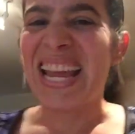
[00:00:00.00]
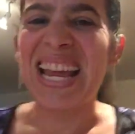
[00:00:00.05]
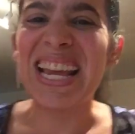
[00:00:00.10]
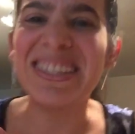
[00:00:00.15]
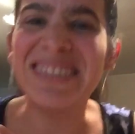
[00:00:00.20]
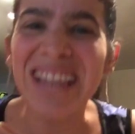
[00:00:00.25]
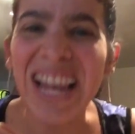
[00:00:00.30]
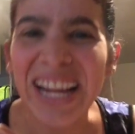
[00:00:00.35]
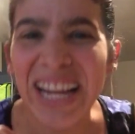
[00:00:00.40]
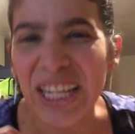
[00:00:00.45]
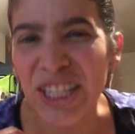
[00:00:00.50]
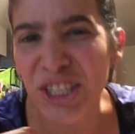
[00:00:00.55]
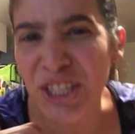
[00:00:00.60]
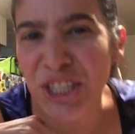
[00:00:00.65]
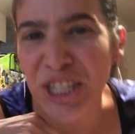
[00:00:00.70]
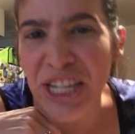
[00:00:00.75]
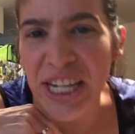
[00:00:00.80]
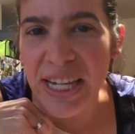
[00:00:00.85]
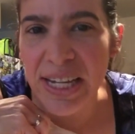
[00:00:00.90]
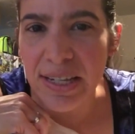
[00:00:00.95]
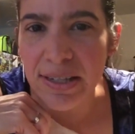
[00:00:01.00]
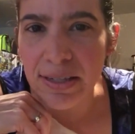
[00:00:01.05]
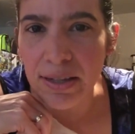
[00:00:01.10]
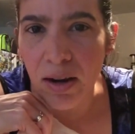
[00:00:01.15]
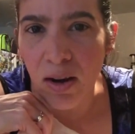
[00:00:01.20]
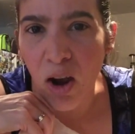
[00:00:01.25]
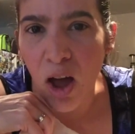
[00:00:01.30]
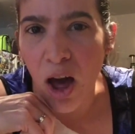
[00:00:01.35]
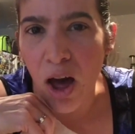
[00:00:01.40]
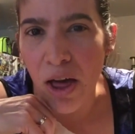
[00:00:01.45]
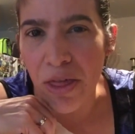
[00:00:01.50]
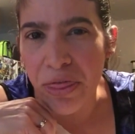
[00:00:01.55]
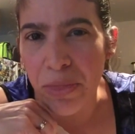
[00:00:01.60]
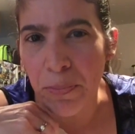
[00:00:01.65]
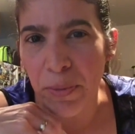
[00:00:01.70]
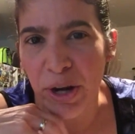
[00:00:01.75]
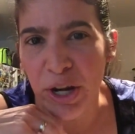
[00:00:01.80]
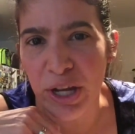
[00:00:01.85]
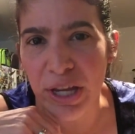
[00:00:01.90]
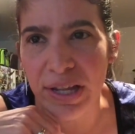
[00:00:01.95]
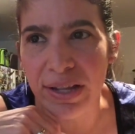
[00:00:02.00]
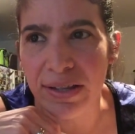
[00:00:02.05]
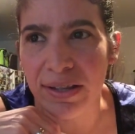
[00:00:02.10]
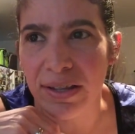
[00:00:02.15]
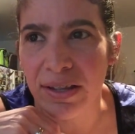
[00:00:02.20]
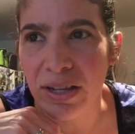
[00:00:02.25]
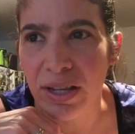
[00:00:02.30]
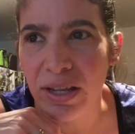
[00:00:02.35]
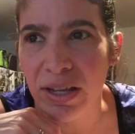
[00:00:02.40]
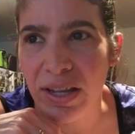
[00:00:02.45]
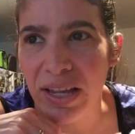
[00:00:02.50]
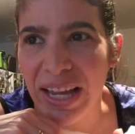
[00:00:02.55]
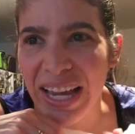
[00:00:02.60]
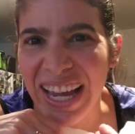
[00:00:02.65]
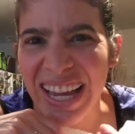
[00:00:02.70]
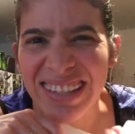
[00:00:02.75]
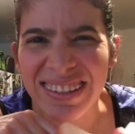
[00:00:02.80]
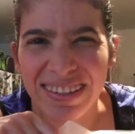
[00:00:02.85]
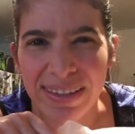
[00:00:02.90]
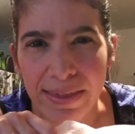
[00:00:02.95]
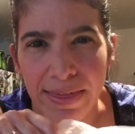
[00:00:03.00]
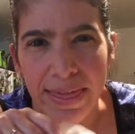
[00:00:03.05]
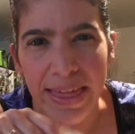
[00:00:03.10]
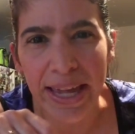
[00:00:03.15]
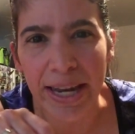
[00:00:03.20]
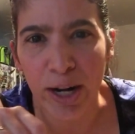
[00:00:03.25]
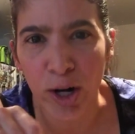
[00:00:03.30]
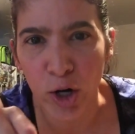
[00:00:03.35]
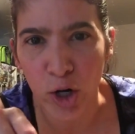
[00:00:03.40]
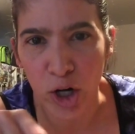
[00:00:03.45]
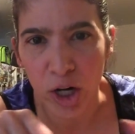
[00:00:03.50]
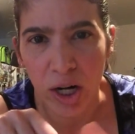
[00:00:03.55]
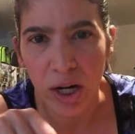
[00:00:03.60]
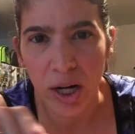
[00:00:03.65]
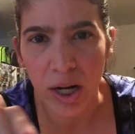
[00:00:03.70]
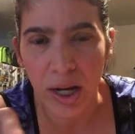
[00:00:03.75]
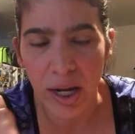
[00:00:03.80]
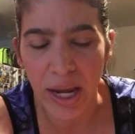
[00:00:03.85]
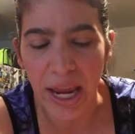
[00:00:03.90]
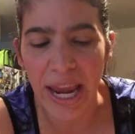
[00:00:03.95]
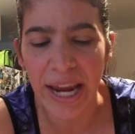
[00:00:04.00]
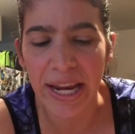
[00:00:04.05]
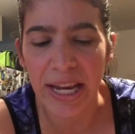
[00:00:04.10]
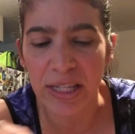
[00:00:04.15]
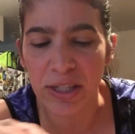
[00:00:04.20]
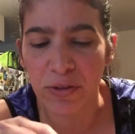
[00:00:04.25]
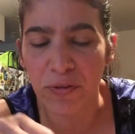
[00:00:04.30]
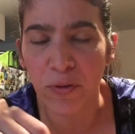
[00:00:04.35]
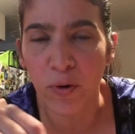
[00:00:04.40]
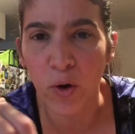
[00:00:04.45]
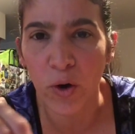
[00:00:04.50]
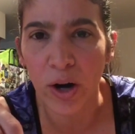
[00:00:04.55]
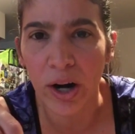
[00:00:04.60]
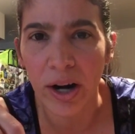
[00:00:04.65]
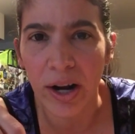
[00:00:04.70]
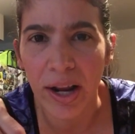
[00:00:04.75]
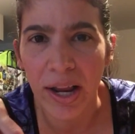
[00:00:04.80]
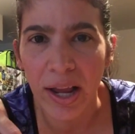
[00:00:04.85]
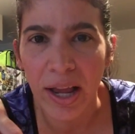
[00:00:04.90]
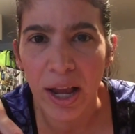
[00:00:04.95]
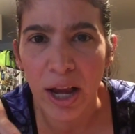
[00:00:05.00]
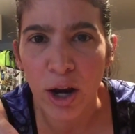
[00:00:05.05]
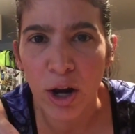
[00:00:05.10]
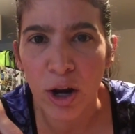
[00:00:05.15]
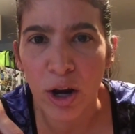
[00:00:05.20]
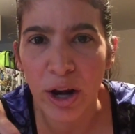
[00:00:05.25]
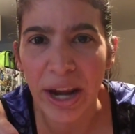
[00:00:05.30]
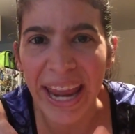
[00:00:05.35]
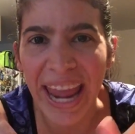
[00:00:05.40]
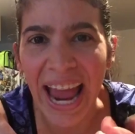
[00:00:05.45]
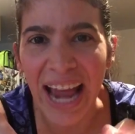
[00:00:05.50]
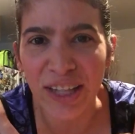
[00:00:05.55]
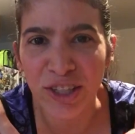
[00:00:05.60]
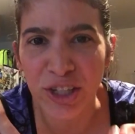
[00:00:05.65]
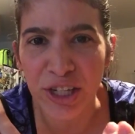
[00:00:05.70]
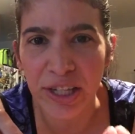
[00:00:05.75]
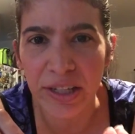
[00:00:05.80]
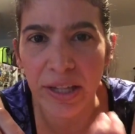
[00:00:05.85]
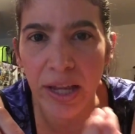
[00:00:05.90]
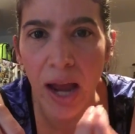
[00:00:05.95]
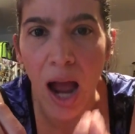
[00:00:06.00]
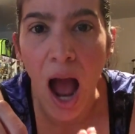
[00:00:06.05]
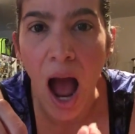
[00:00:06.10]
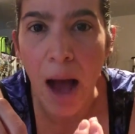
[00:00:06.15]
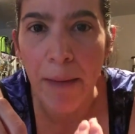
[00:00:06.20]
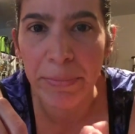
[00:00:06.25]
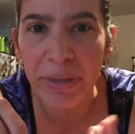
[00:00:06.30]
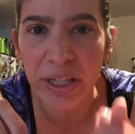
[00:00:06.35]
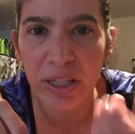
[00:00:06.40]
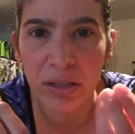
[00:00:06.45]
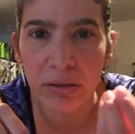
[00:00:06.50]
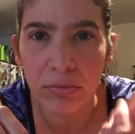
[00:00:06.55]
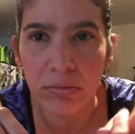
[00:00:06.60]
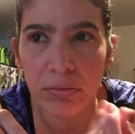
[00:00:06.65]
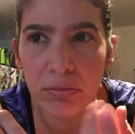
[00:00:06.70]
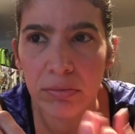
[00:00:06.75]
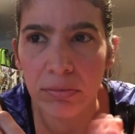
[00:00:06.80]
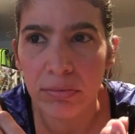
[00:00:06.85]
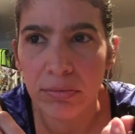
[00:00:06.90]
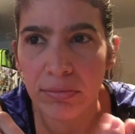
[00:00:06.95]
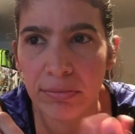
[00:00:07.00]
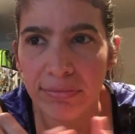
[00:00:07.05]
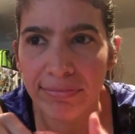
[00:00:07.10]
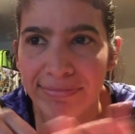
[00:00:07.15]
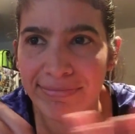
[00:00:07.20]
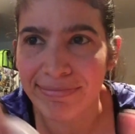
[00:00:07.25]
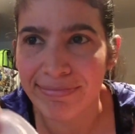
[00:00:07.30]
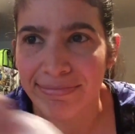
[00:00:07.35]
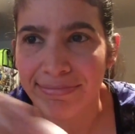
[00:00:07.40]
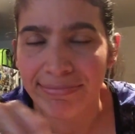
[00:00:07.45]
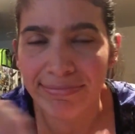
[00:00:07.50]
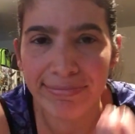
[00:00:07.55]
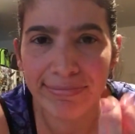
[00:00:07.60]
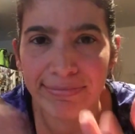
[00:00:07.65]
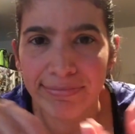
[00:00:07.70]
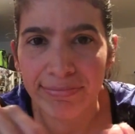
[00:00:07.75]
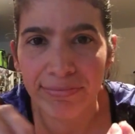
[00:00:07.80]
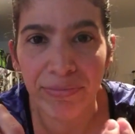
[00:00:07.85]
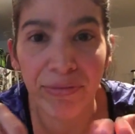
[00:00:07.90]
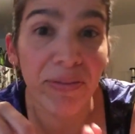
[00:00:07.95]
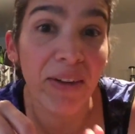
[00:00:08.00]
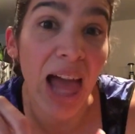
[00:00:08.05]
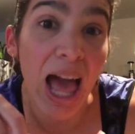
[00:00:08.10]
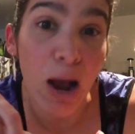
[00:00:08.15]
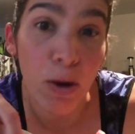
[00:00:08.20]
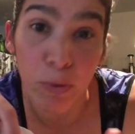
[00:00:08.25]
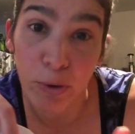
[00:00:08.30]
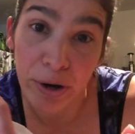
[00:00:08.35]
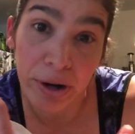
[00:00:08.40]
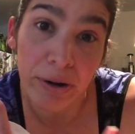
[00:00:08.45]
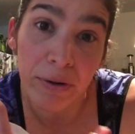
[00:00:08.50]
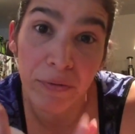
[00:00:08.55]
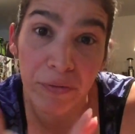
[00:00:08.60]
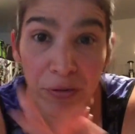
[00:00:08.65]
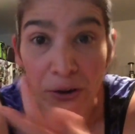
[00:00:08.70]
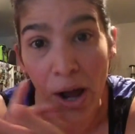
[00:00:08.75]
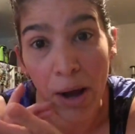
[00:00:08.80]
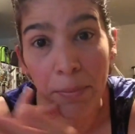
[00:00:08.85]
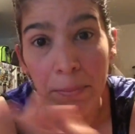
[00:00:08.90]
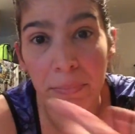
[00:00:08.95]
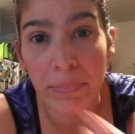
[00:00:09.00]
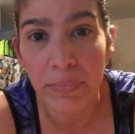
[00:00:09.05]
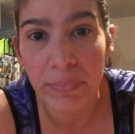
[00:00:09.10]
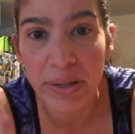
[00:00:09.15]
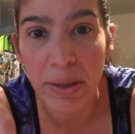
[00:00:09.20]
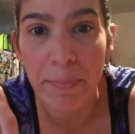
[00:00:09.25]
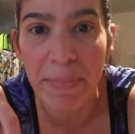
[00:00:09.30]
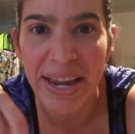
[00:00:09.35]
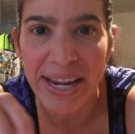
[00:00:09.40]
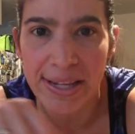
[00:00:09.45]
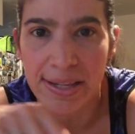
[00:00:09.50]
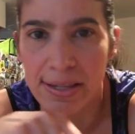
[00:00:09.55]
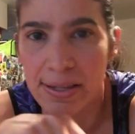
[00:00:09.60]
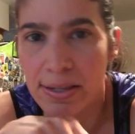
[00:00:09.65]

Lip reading: It's like a cheesecloth, but it's thinner, and it's for catching the almond flour from mix.